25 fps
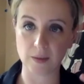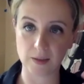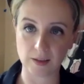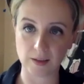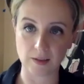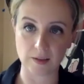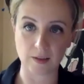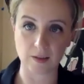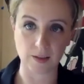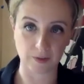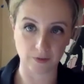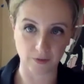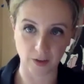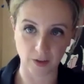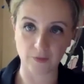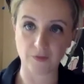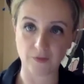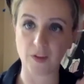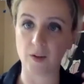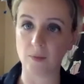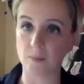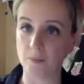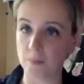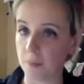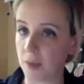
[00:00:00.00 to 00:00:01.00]
a, a
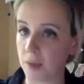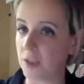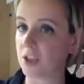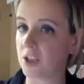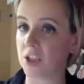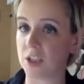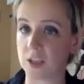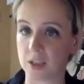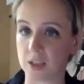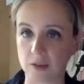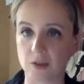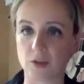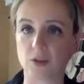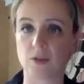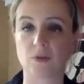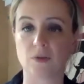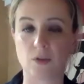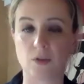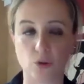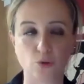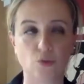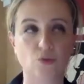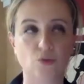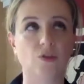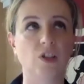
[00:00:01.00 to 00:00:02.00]
film munches a lot of
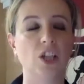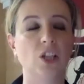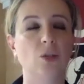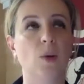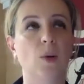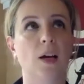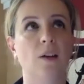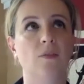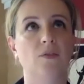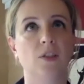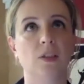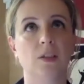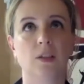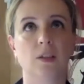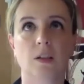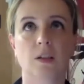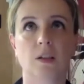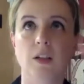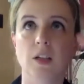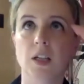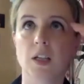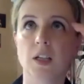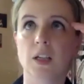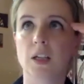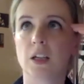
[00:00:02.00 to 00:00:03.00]
story. You have to
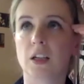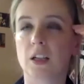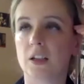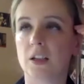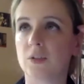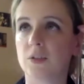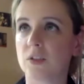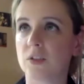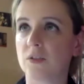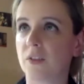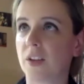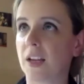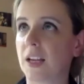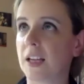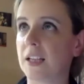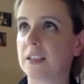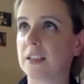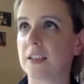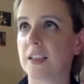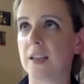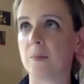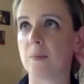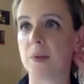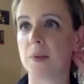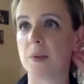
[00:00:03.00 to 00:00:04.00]
cultivate
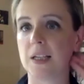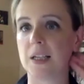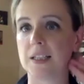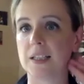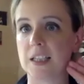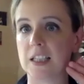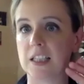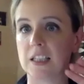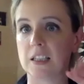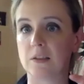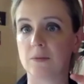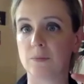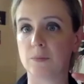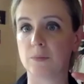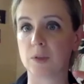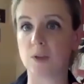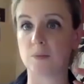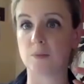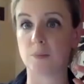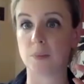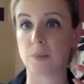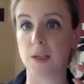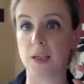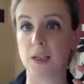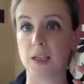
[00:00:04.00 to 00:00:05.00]
the ability to to
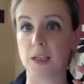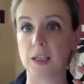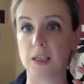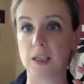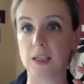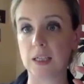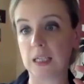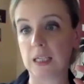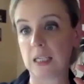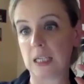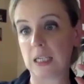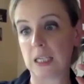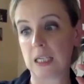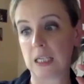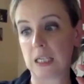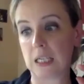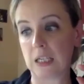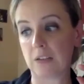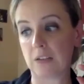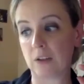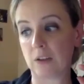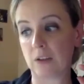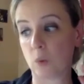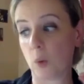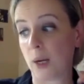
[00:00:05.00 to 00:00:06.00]
be
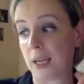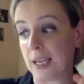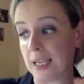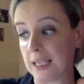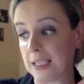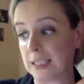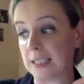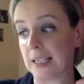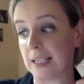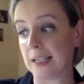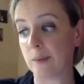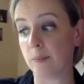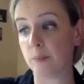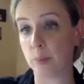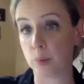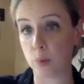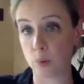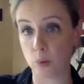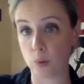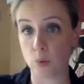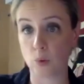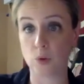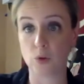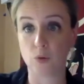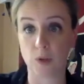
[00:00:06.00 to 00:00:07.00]
quite easily
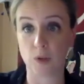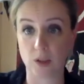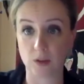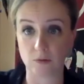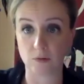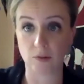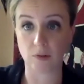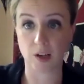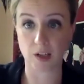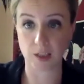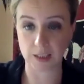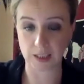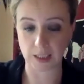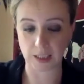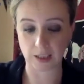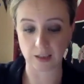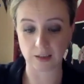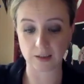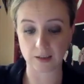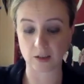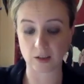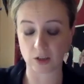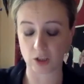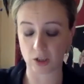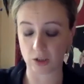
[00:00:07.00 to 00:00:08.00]
bored when you're writing,
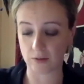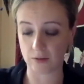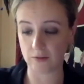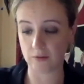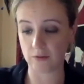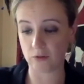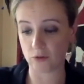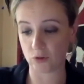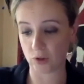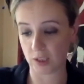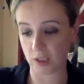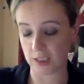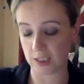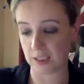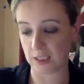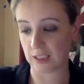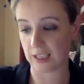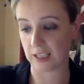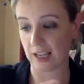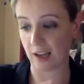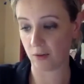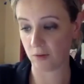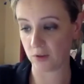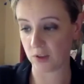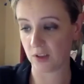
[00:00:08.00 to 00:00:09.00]
trying to
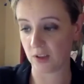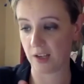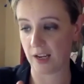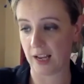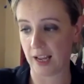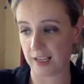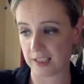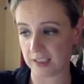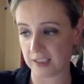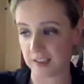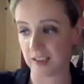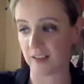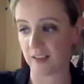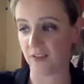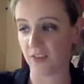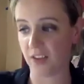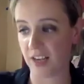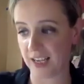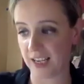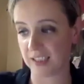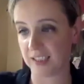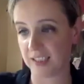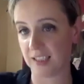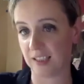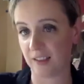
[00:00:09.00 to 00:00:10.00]
get onto the next thing, the
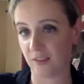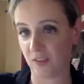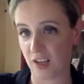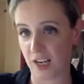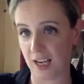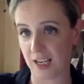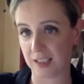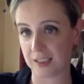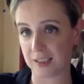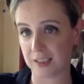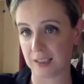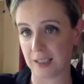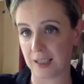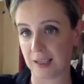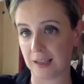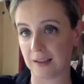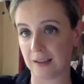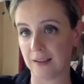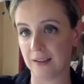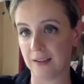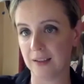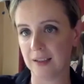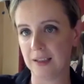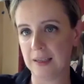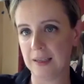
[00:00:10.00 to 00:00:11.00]
next thing, the next thing.
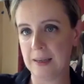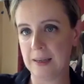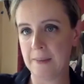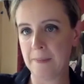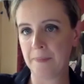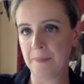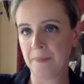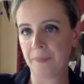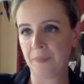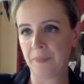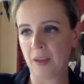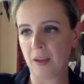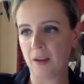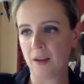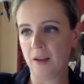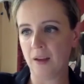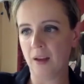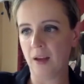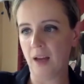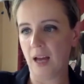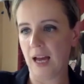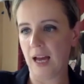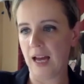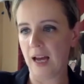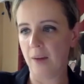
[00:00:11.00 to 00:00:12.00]

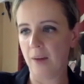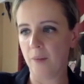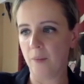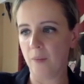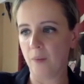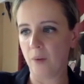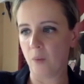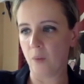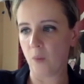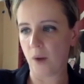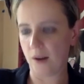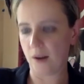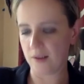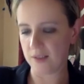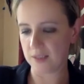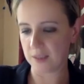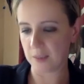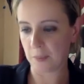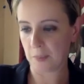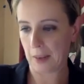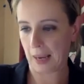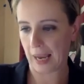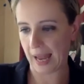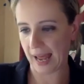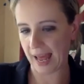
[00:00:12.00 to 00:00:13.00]
Um, whereas a
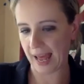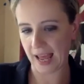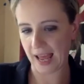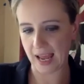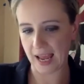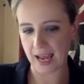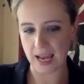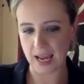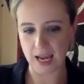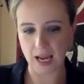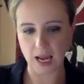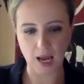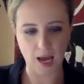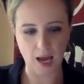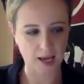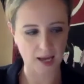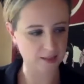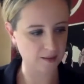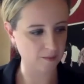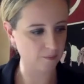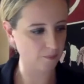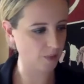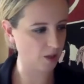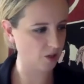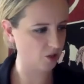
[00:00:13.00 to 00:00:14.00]
play has
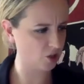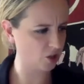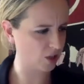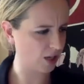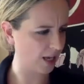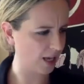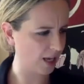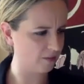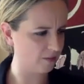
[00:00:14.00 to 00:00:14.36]
a much kind of